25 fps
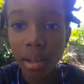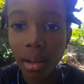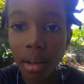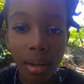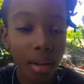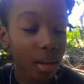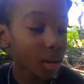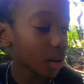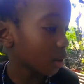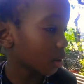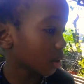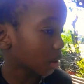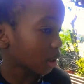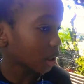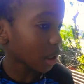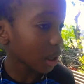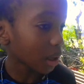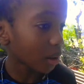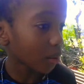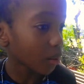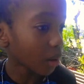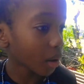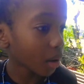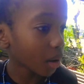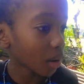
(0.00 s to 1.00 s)
the... Eh, yes,
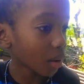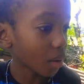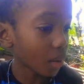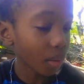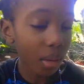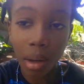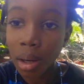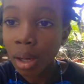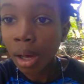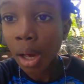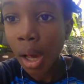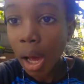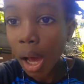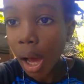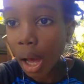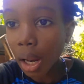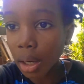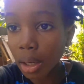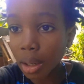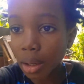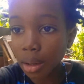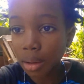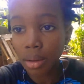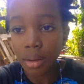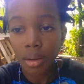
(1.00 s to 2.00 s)
wait, where are you going?
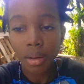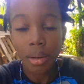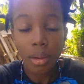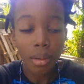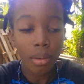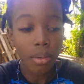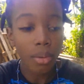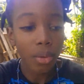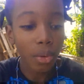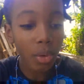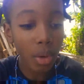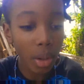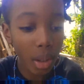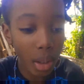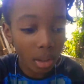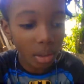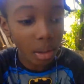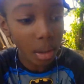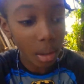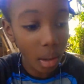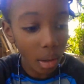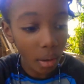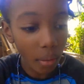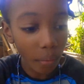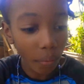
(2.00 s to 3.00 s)
And then
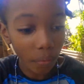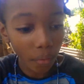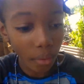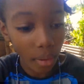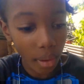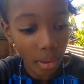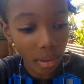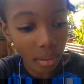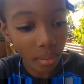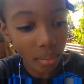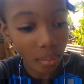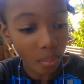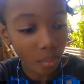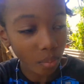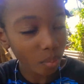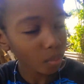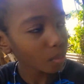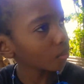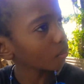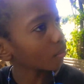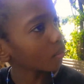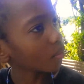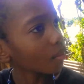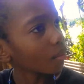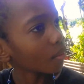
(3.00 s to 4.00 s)
read the vid...
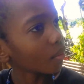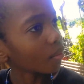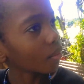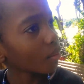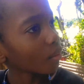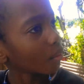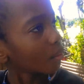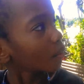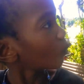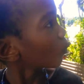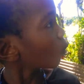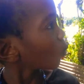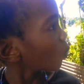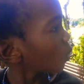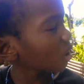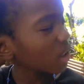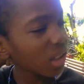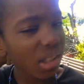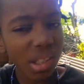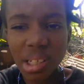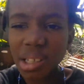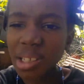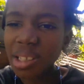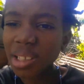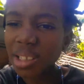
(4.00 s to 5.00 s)

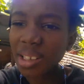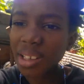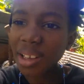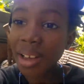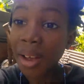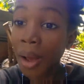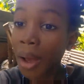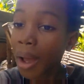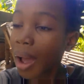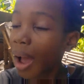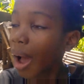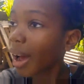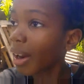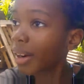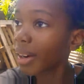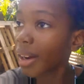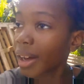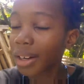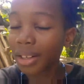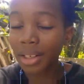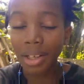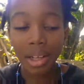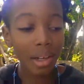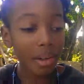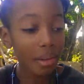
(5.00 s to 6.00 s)
What? And,
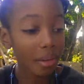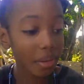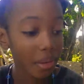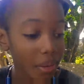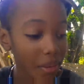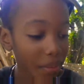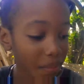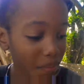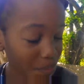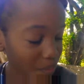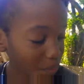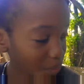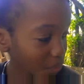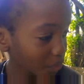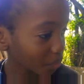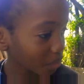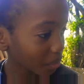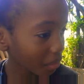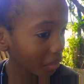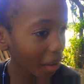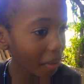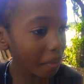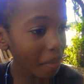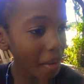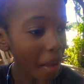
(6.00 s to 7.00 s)
and then
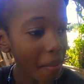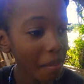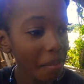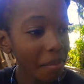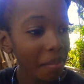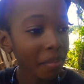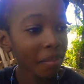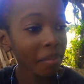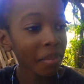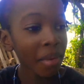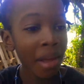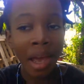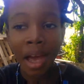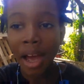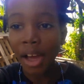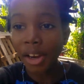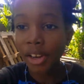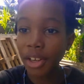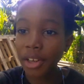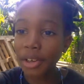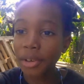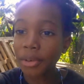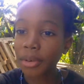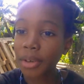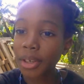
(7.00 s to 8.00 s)

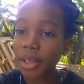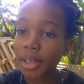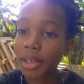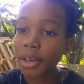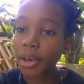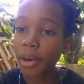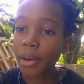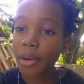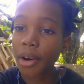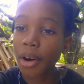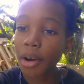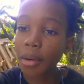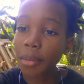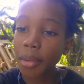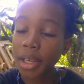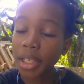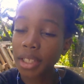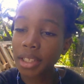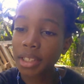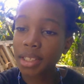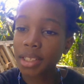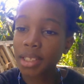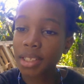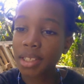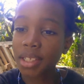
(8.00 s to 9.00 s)
and then read the
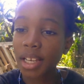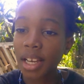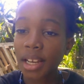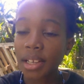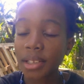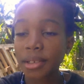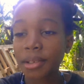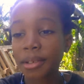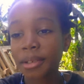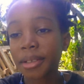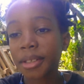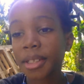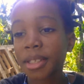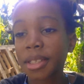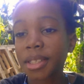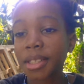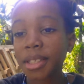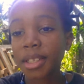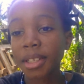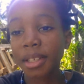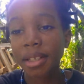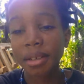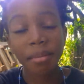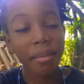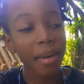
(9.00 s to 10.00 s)
comments and you'll
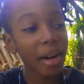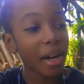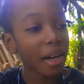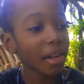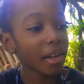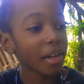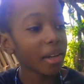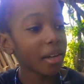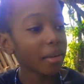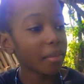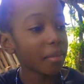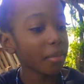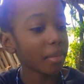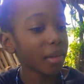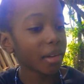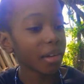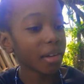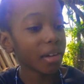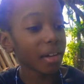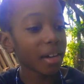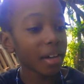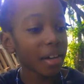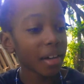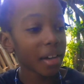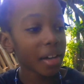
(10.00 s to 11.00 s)
see my name
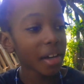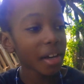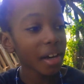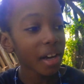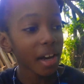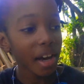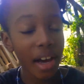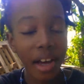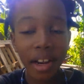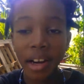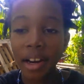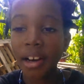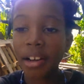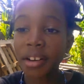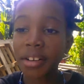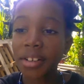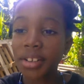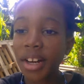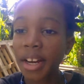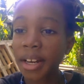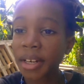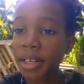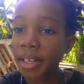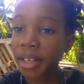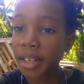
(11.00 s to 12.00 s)
there and I'll
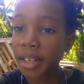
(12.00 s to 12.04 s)
write